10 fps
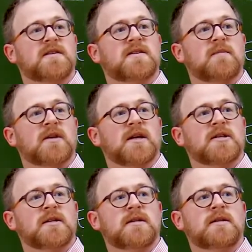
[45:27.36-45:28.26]
in
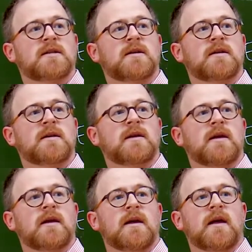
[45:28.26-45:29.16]
simulations.
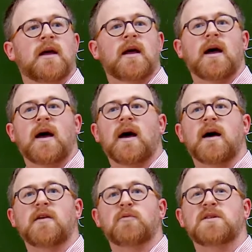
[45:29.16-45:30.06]
There